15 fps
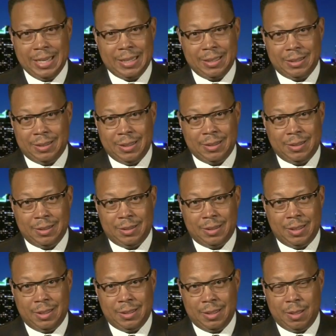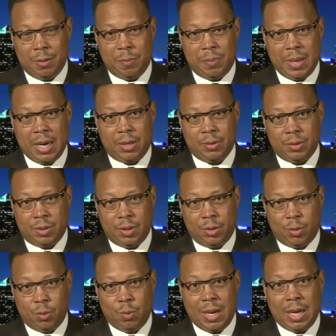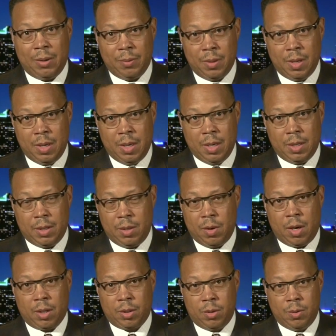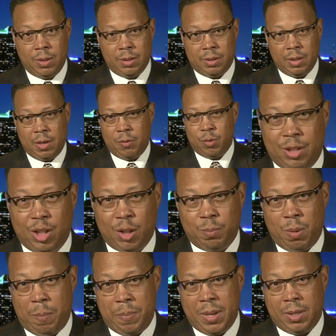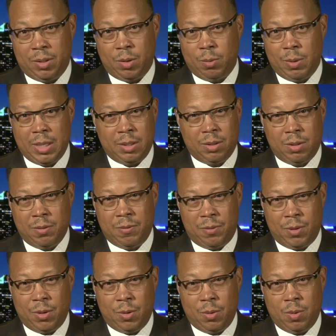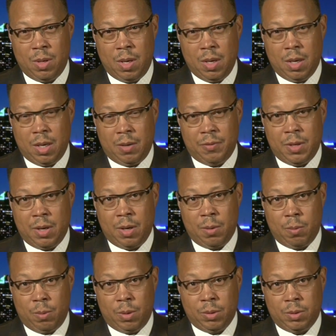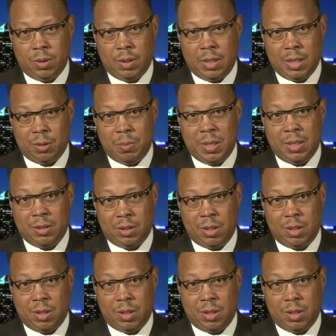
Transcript: inconsistencies and hypocrisy throughout the article itself. It just perpetuates the view of Darren Wilson as being